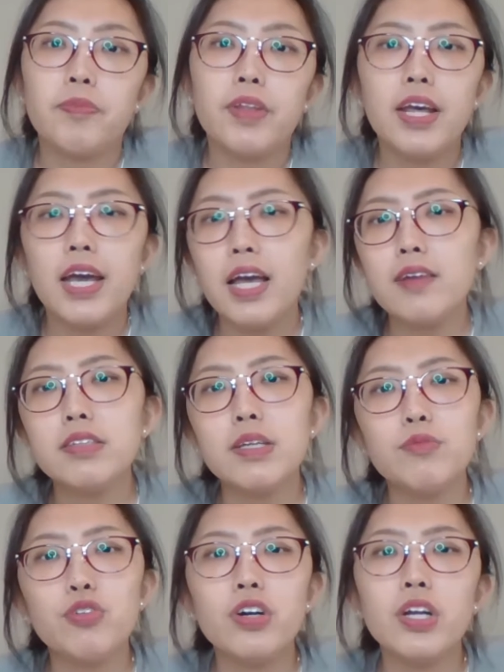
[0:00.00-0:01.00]
They have
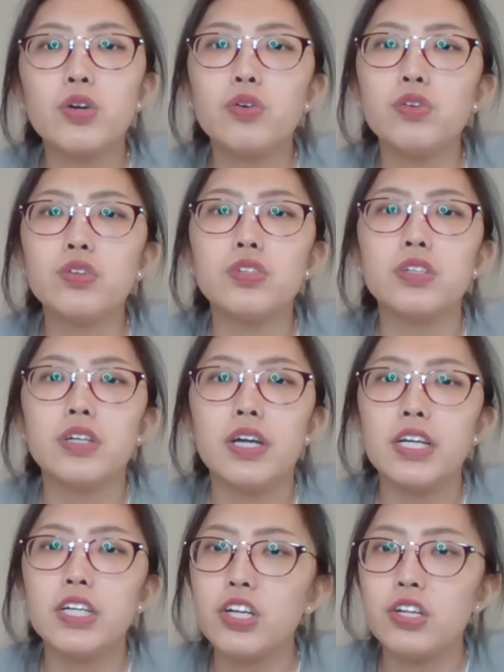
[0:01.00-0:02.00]
some really good
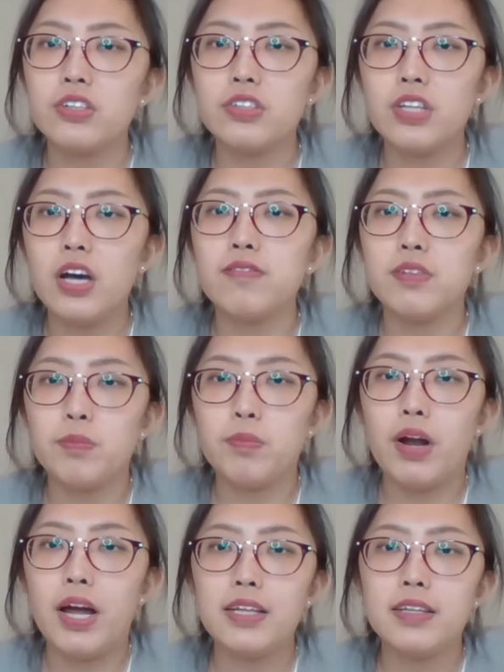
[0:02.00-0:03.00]
Asian soft
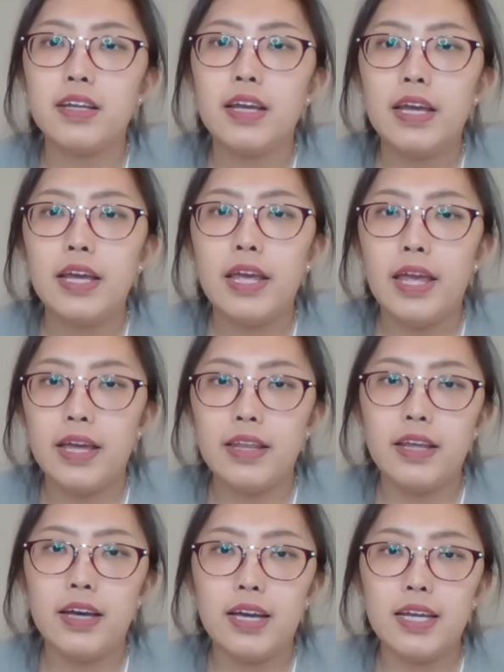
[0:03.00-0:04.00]
bread,
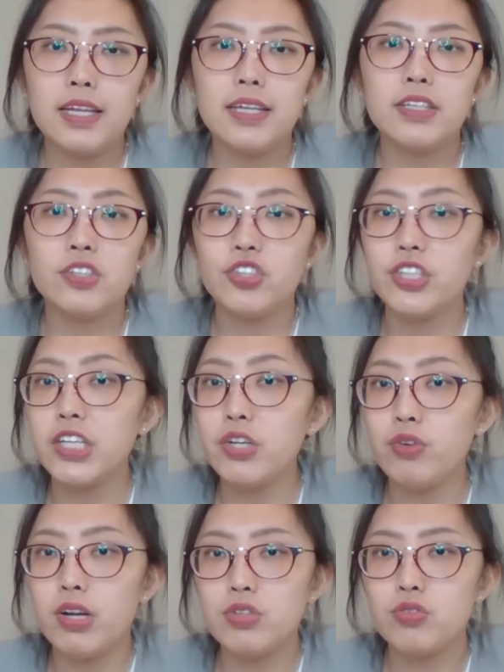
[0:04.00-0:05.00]
and it is a chain
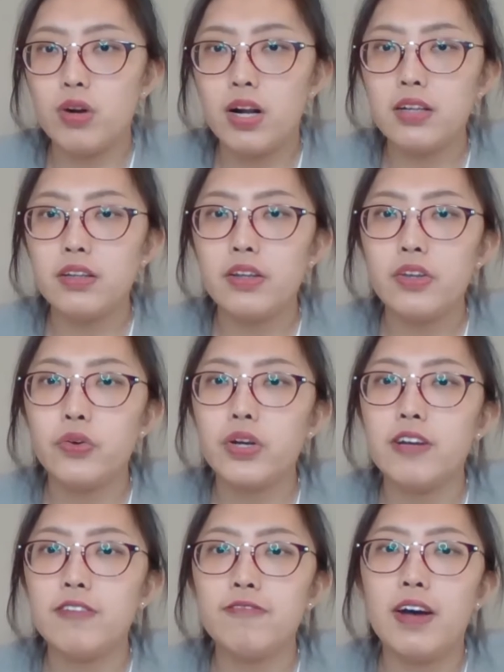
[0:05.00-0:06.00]
restaurant. You
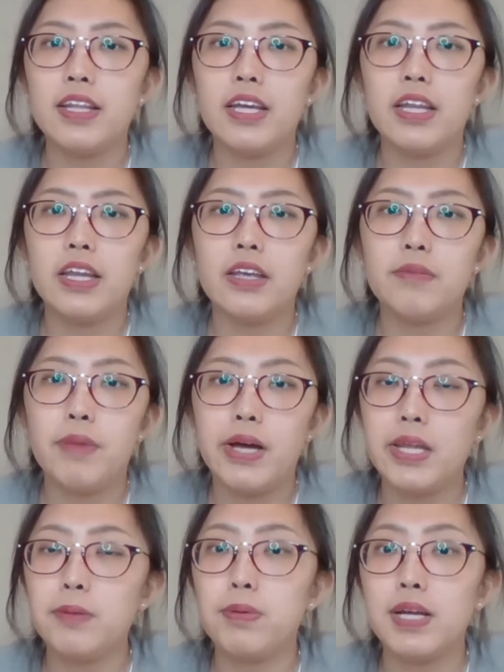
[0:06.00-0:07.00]
can find it in
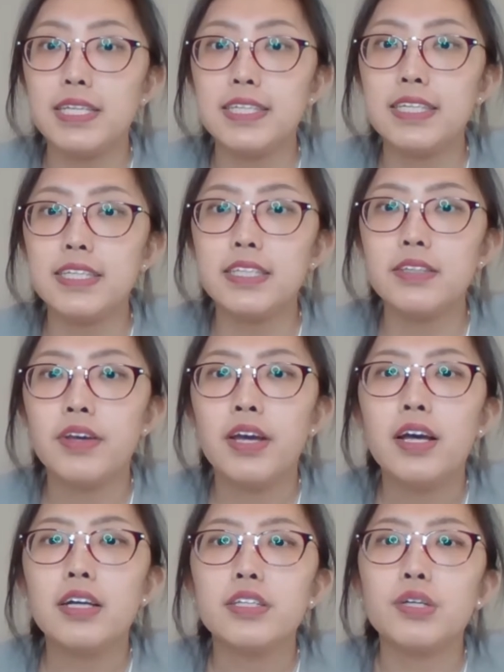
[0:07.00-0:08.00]
many places.
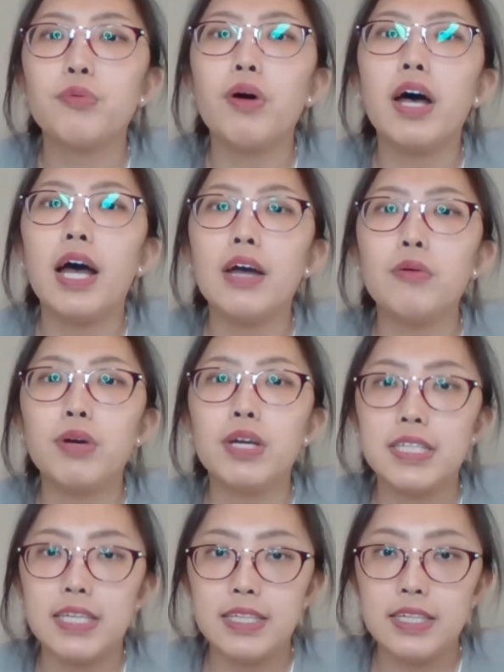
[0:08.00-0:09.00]
The one I
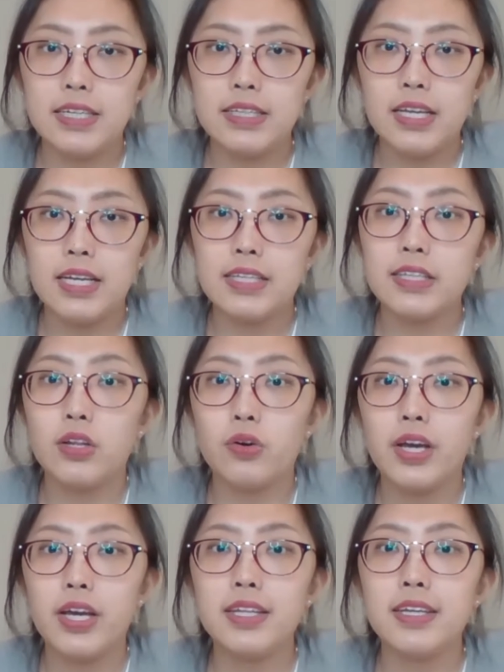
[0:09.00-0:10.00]
visited is
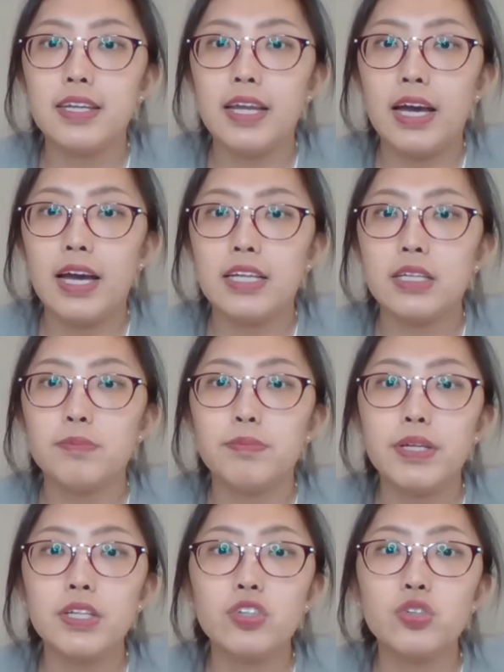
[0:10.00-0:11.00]
located at
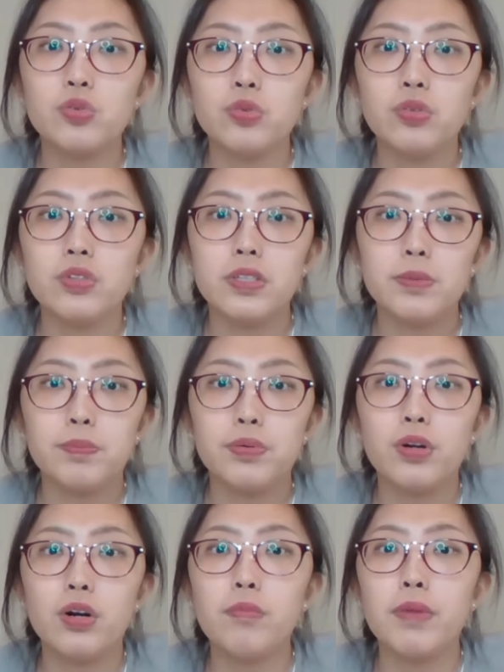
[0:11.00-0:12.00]
Beachwood
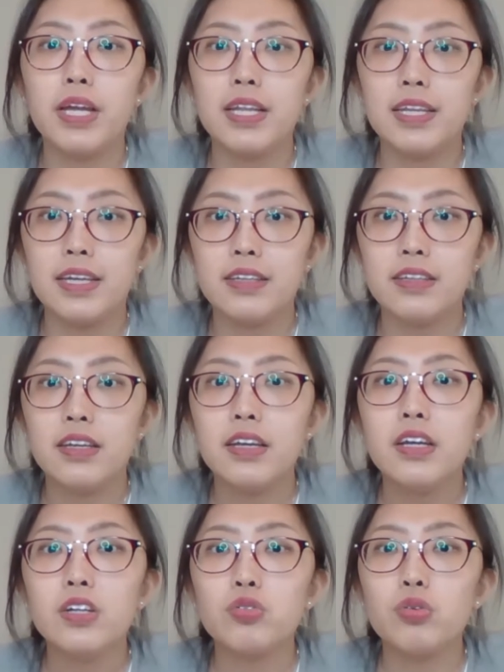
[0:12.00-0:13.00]
Promenade
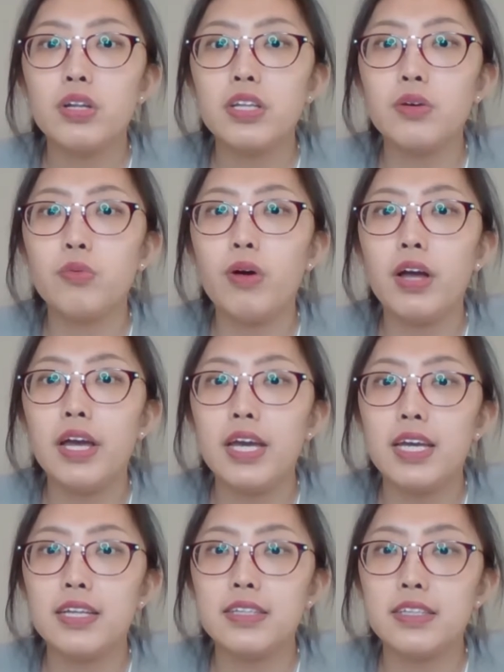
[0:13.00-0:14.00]

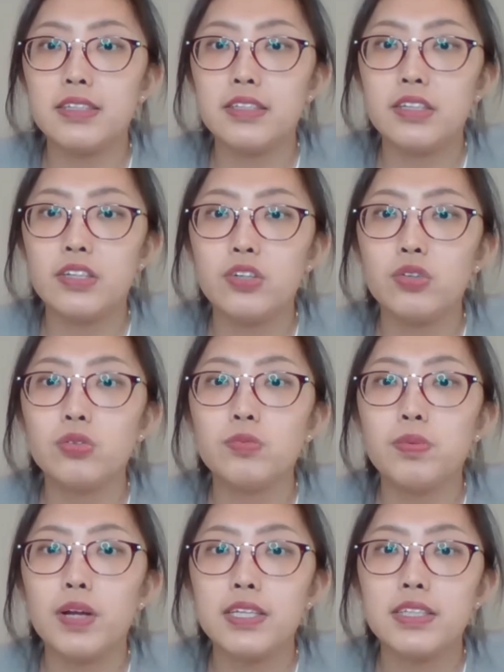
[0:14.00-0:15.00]
2180
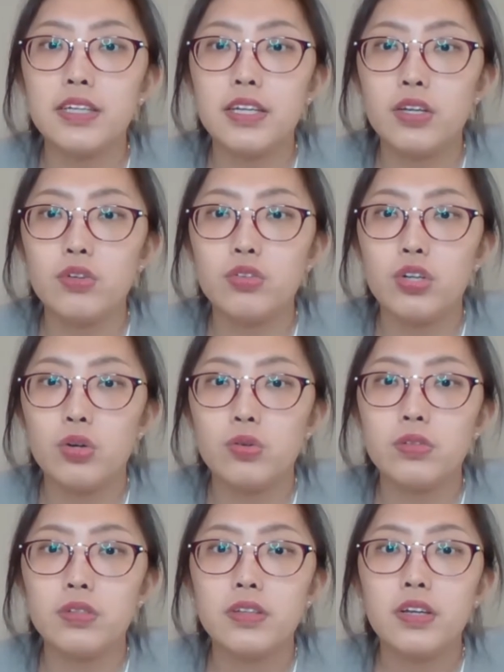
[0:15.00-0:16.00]
Pleasant Hill
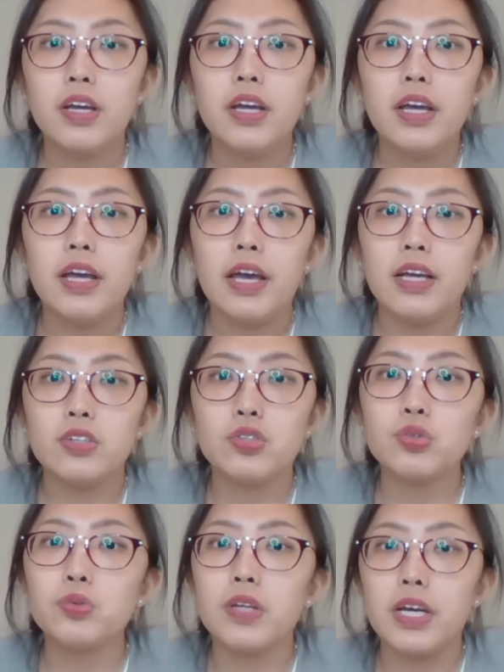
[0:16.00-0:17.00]
Road and
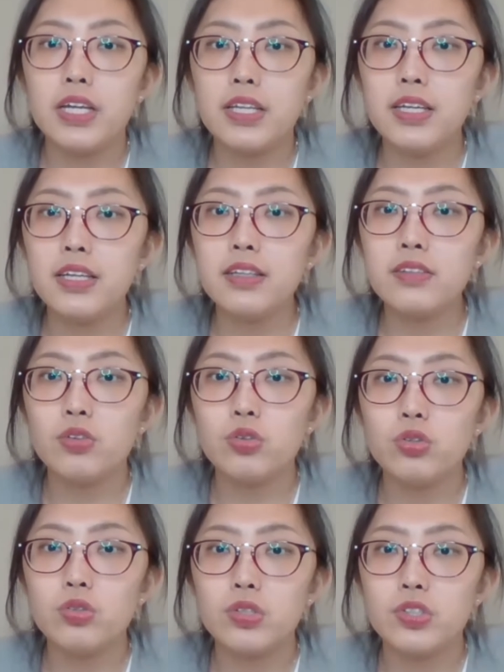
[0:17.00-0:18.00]
Suite 18
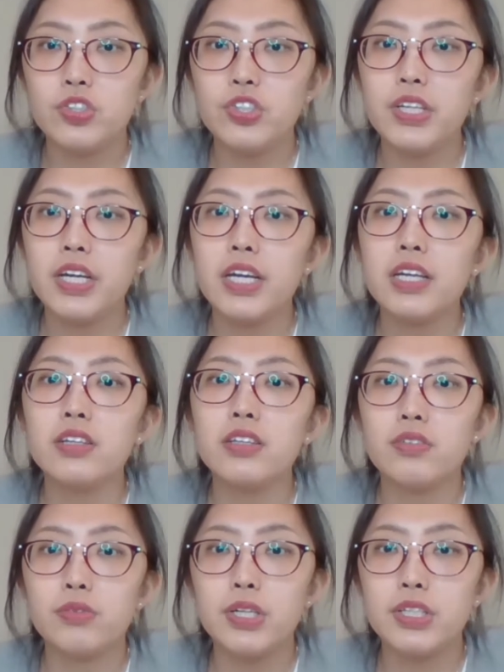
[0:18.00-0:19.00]
Duluth
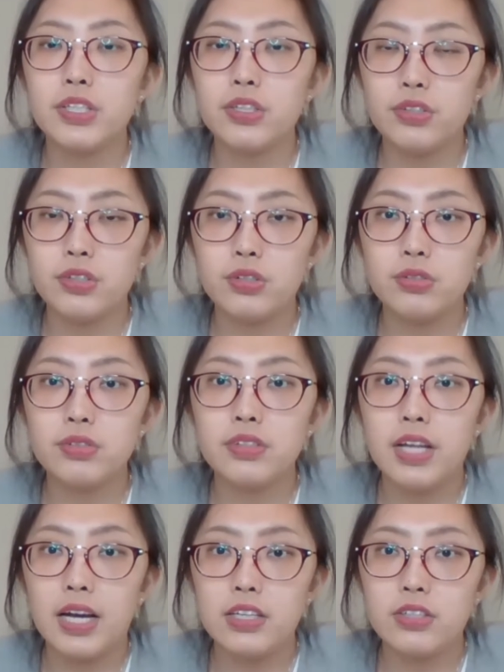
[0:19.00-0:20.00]

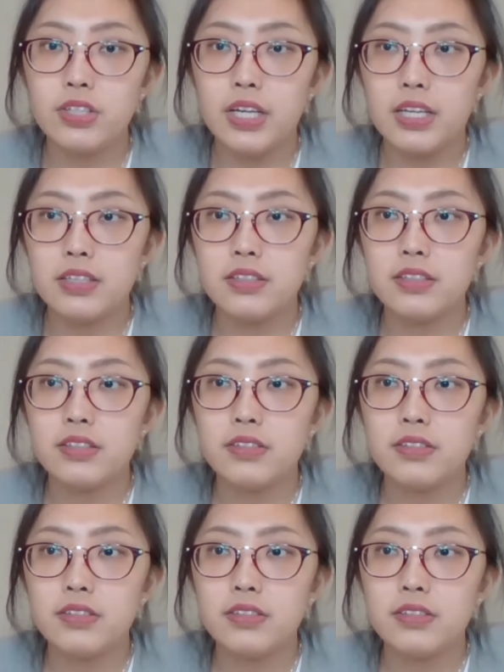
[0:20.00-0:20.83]
GA30096.